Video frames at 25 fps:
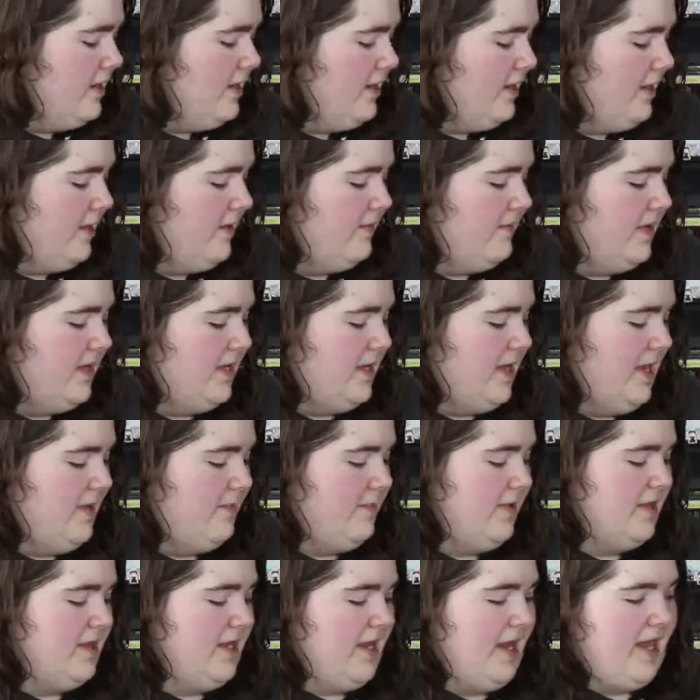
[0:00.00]
Um, it
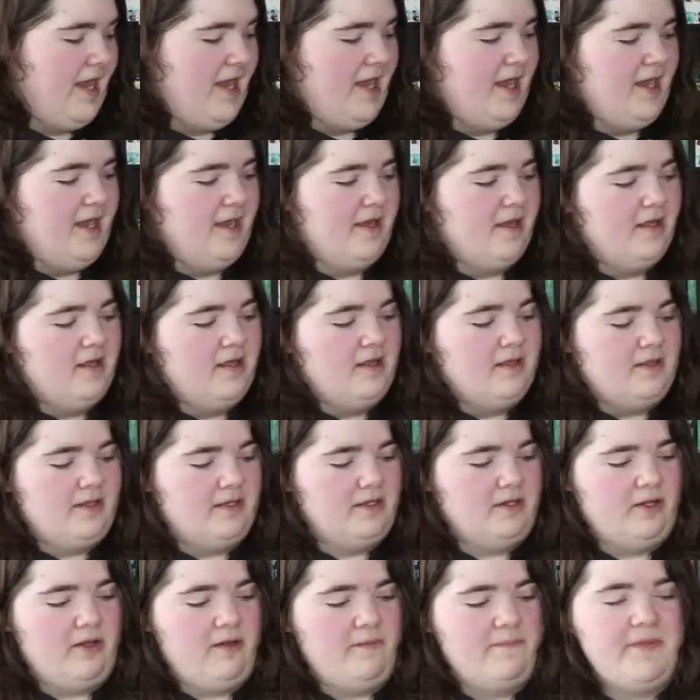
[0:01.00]
came with a
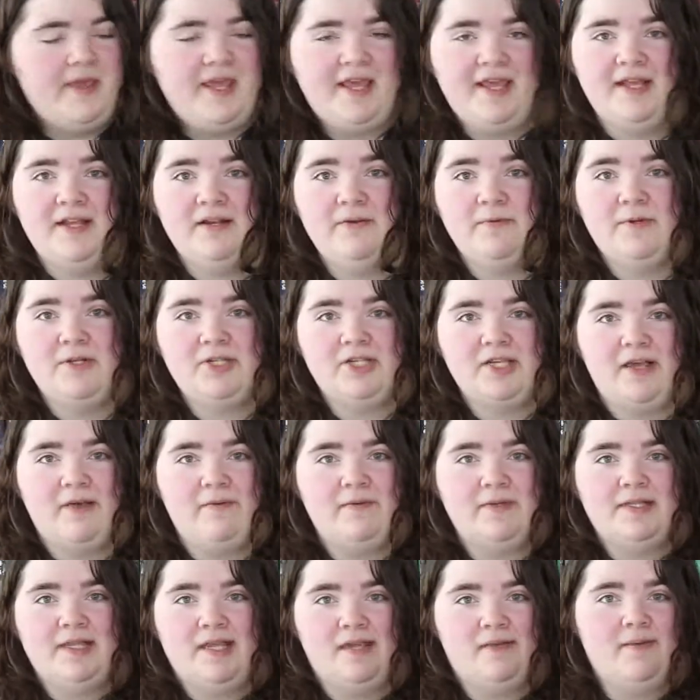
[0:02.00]
little pin, which I
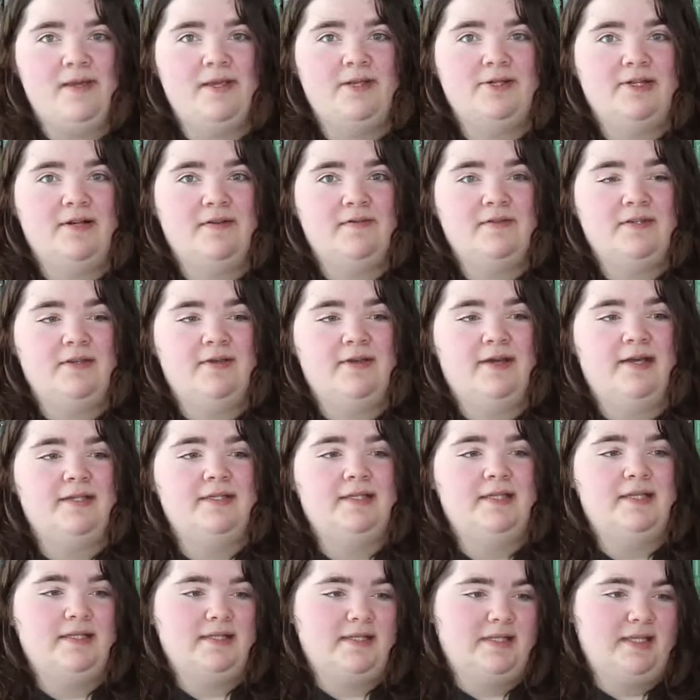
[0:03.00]
will take a picture of so you
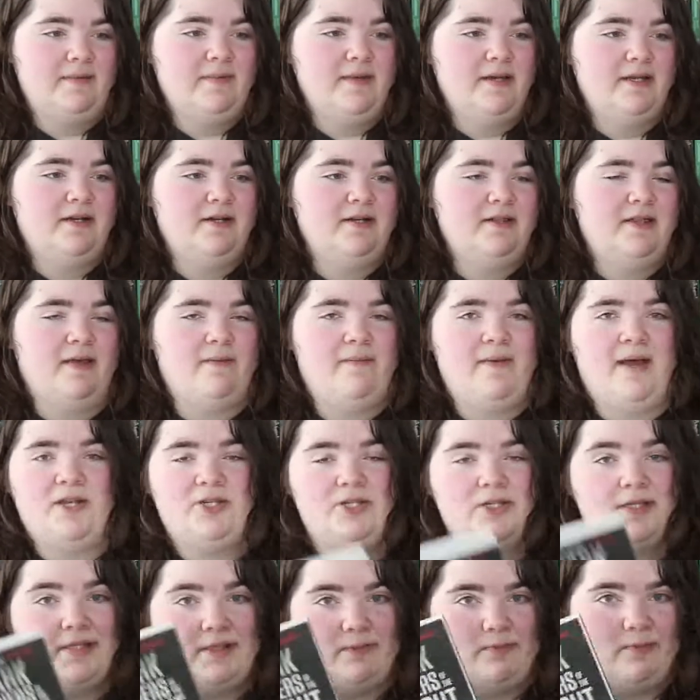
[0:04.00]
guys can see better, that
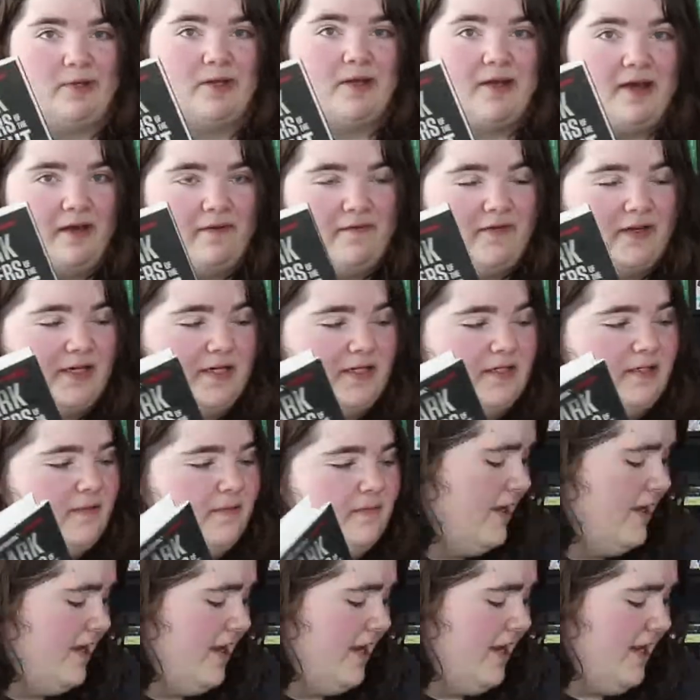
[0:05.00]
matches the book cover.
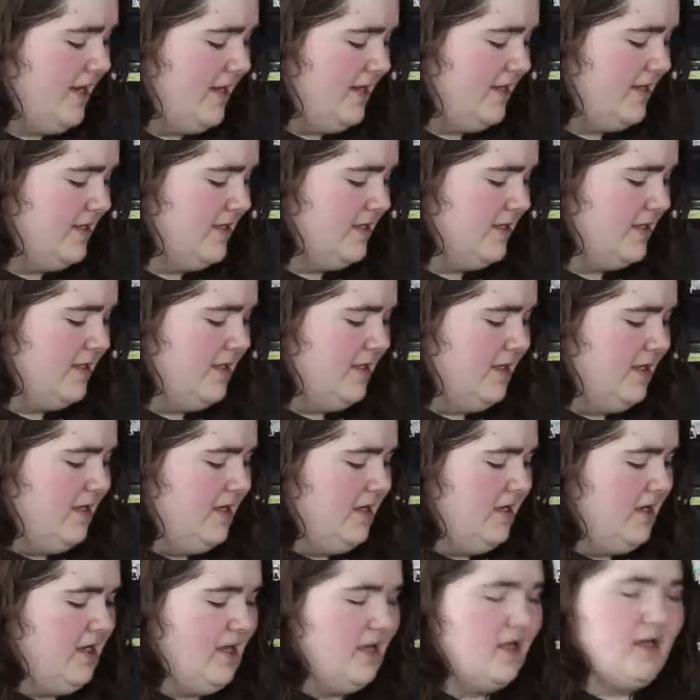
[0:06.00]
And
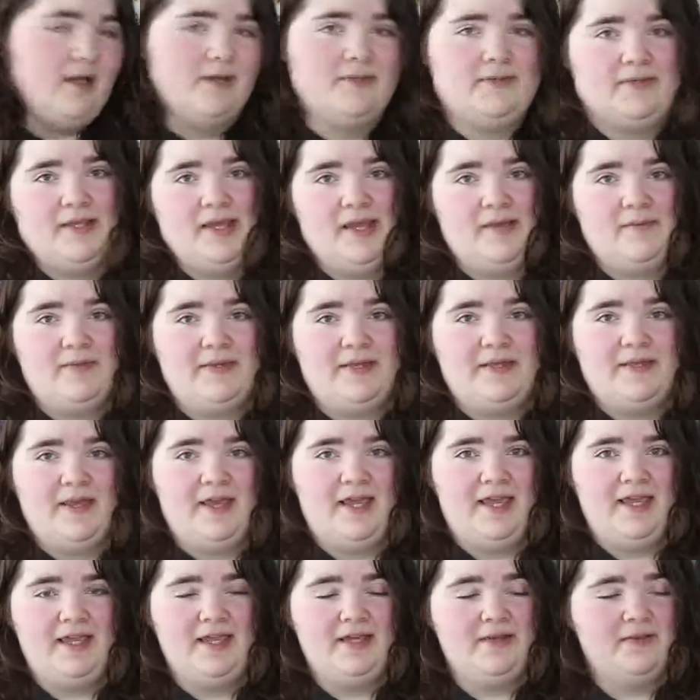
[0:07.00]
it also came with
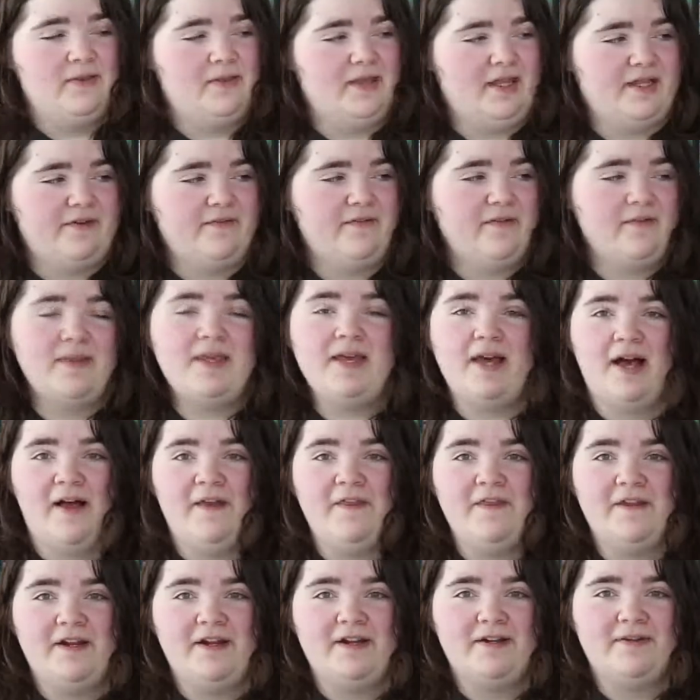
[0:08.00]
a letter from the
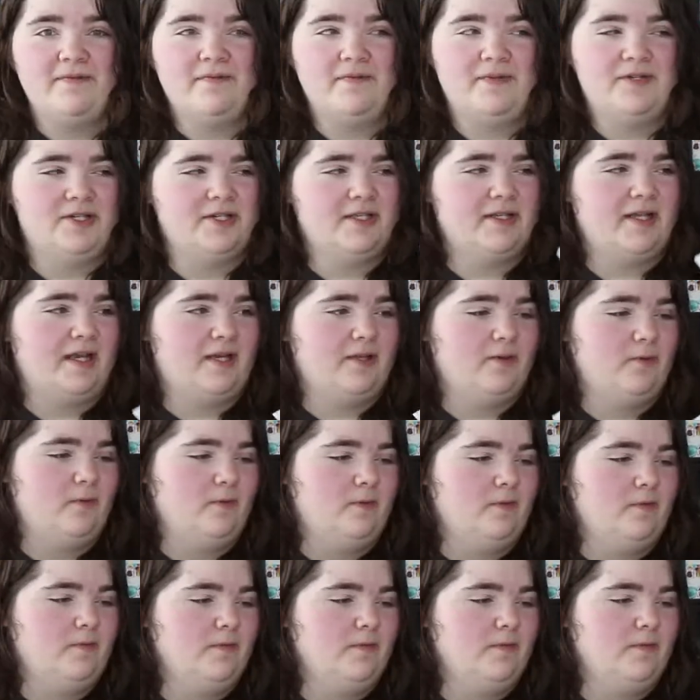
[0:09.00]
author, which is kind of cool.